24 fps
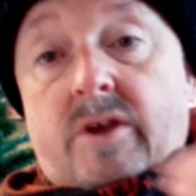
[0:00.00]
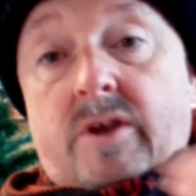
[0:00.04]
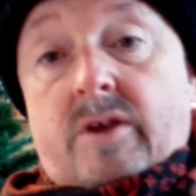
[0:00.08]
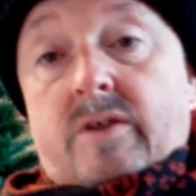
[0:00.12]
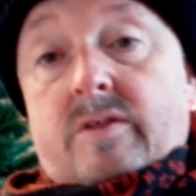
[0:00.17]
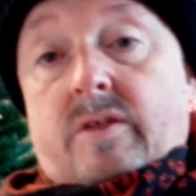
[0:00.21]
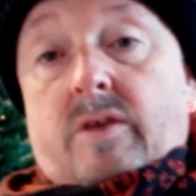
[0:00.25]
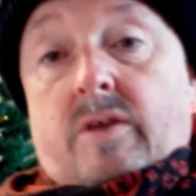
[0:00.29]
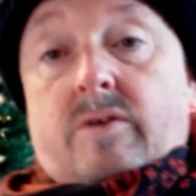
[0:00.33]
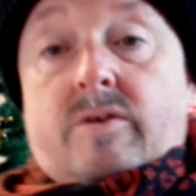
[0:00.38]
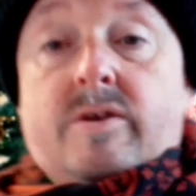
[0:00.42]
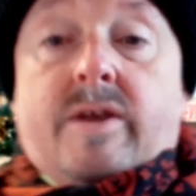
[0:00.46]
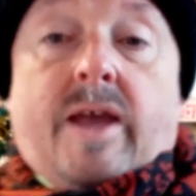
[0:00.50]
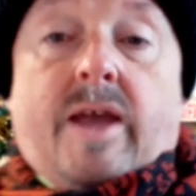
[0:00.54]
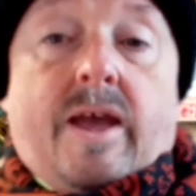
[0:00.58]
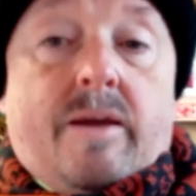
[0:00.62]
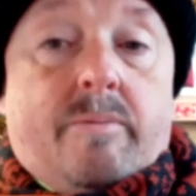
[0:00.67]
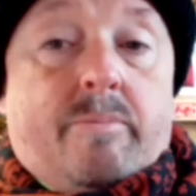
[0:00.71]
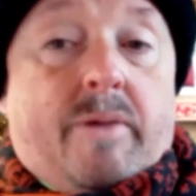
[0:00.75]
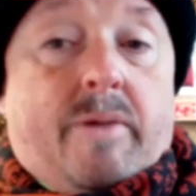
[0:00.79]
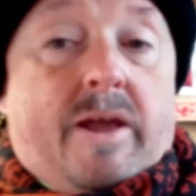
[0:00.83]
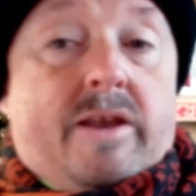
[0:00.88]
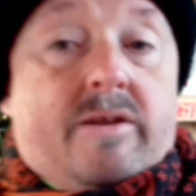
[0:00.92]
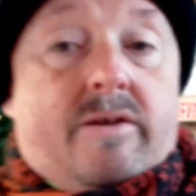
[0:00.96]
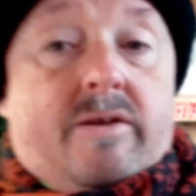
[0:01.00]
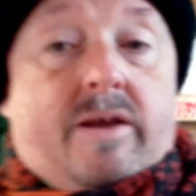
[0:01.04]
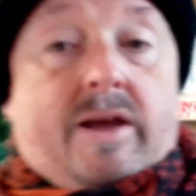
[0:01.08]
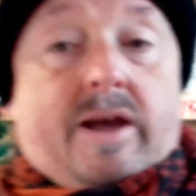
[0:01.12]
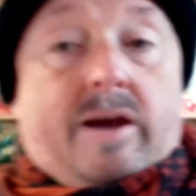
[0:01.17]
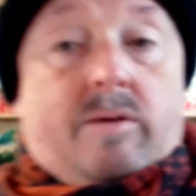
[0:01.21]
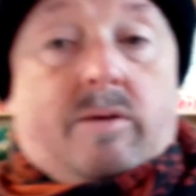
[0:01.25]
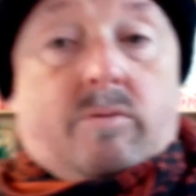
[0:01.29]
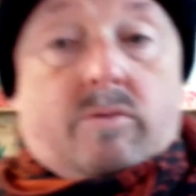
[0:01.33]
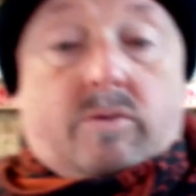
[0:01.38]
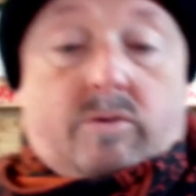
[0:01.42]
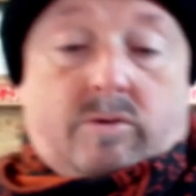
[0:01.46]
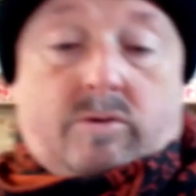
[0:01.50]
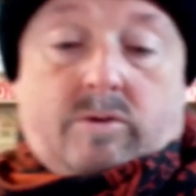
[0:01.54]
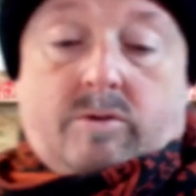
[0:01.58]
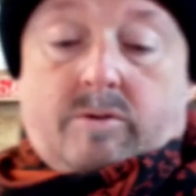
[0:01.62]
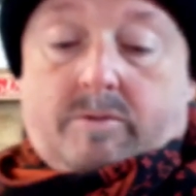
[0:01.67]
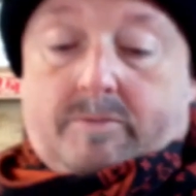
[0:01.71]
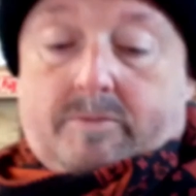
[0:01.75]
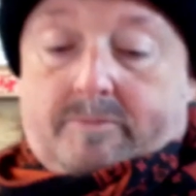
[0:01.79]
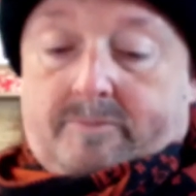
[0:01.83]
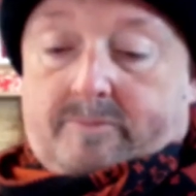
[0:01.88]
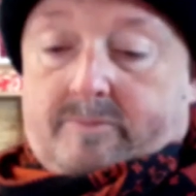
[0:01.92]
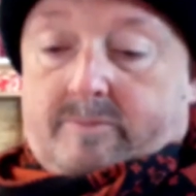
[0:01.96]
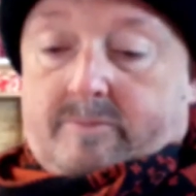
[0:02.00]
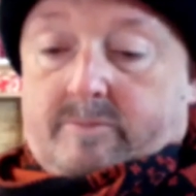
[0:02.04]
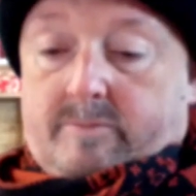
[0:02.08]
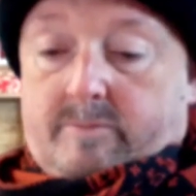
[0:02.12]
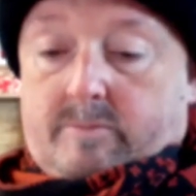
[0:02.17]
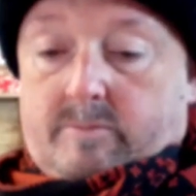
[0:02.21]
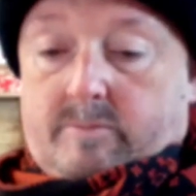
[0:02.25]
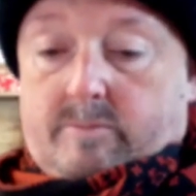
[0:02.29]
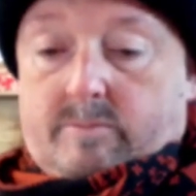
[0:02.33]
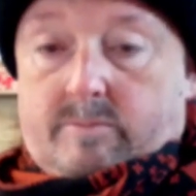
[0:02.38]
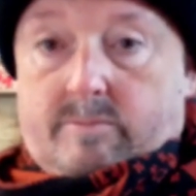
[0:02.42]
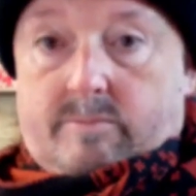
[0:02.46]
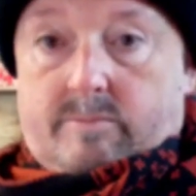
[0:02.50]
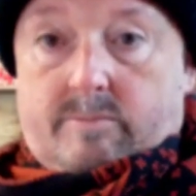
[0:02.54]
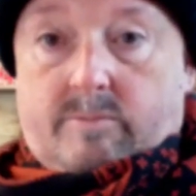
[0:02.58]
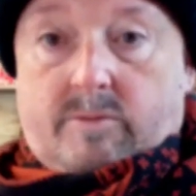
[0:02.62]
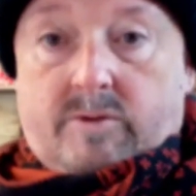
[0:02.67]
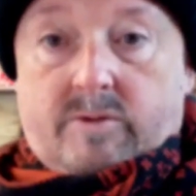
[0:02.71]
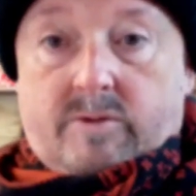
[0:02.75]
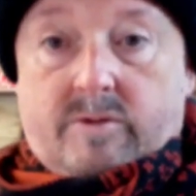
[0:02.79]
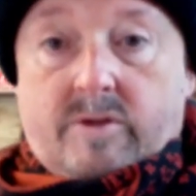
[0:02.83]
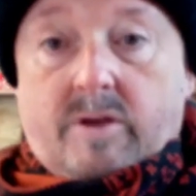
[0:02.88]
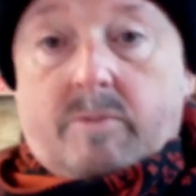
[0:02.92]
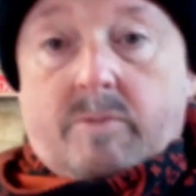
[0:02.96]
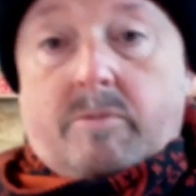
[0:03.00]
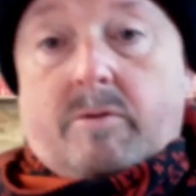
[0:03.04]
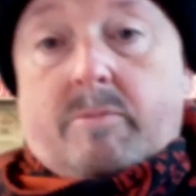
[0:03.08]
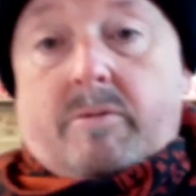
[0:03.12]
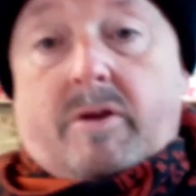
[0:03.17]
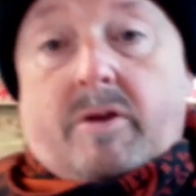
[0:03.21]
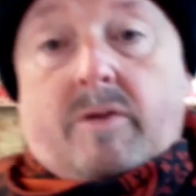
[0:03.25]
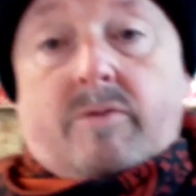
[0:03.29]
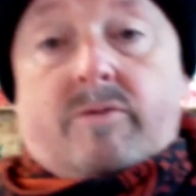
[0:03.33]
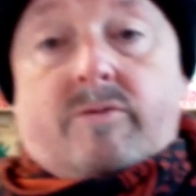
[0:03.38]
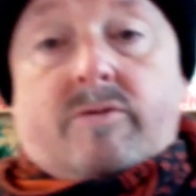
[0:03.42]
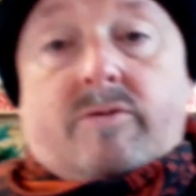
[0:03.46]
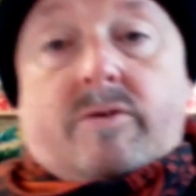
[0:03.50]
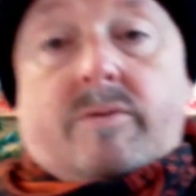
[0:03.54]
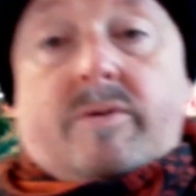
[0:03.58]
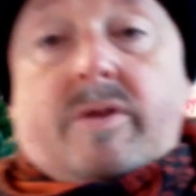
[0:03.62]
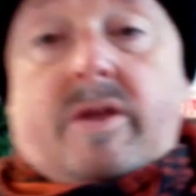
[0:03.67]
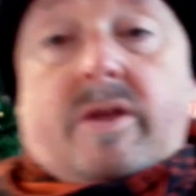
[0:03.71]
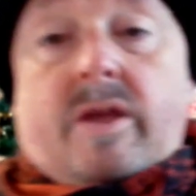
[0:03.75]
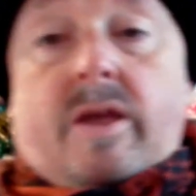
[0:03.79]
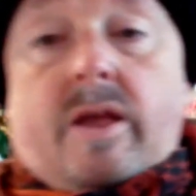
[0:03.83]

so you could get a better outlook of what's what I'm going through.